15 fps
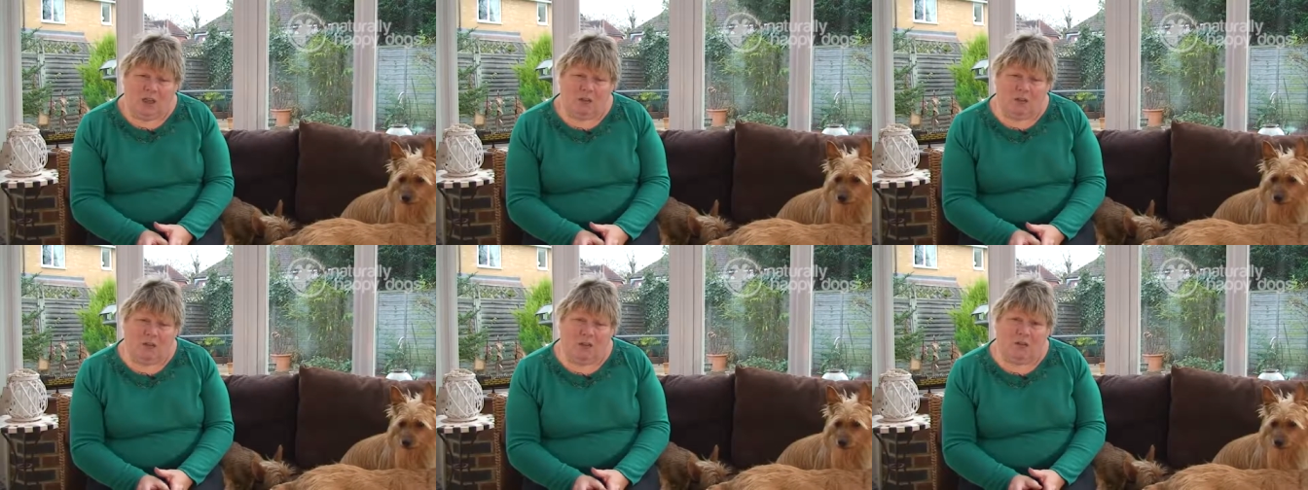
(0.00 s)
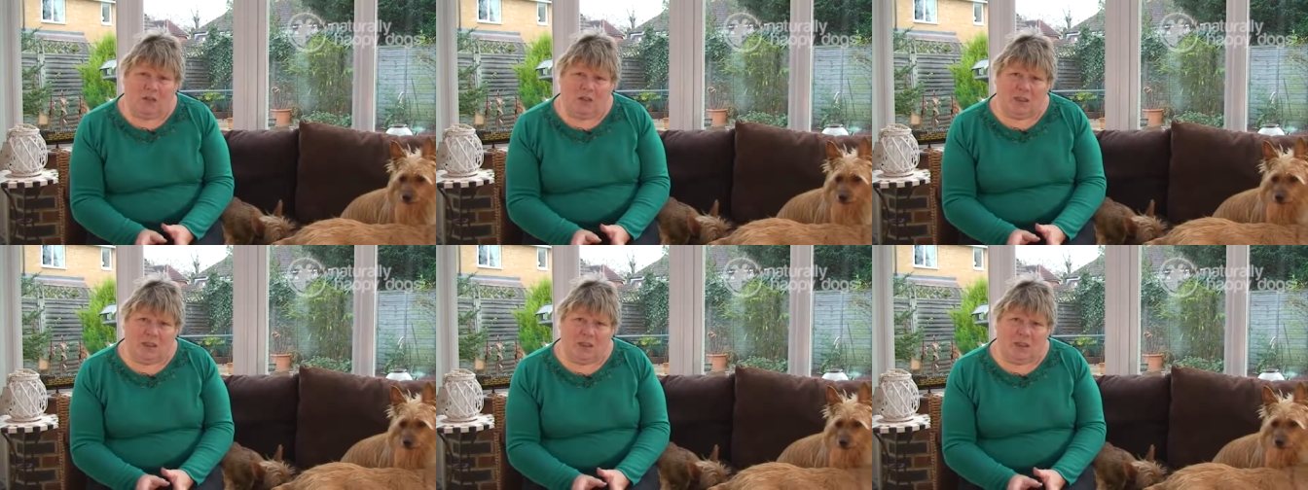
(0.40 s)
You know,
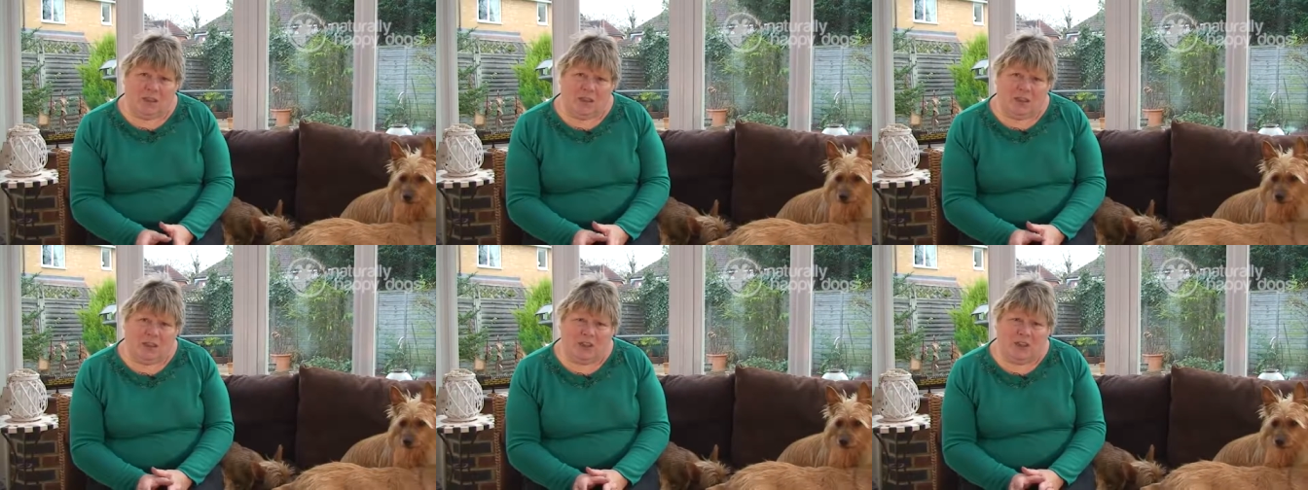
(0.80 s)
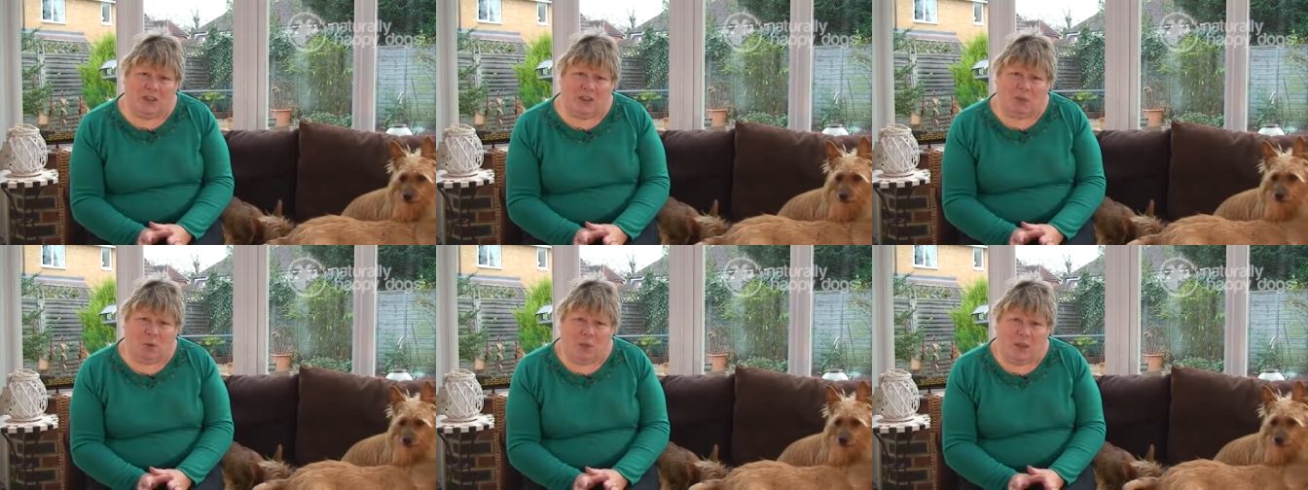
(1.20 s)
that they're
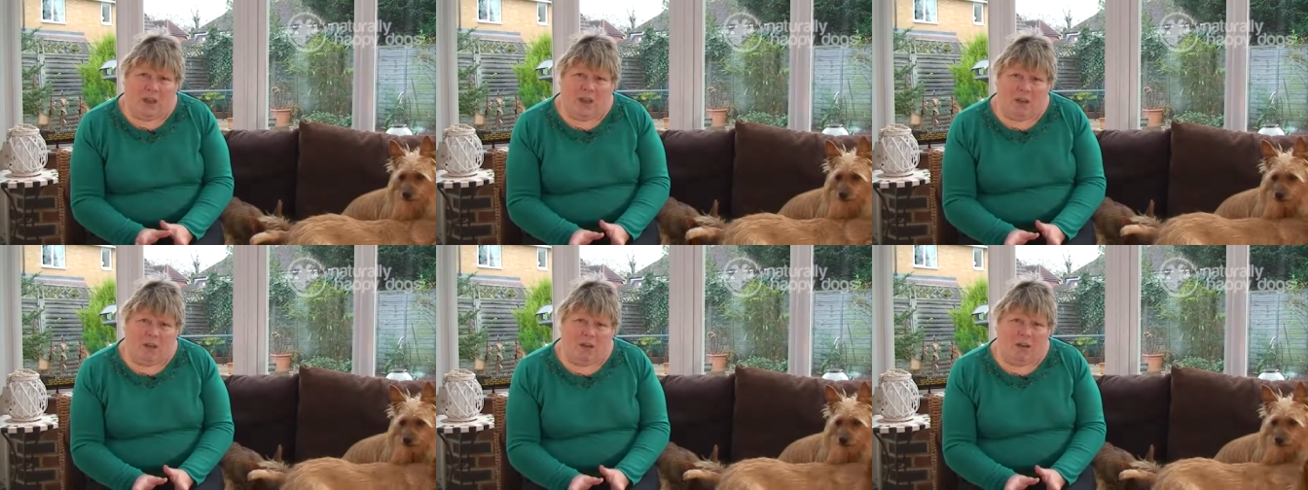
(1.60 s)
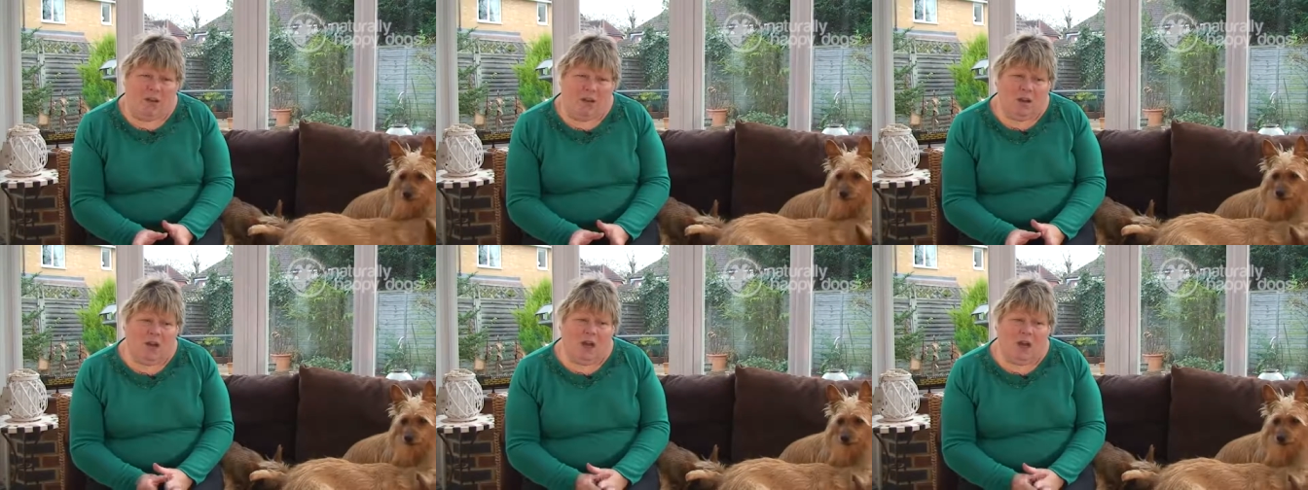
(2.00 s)
just what they are.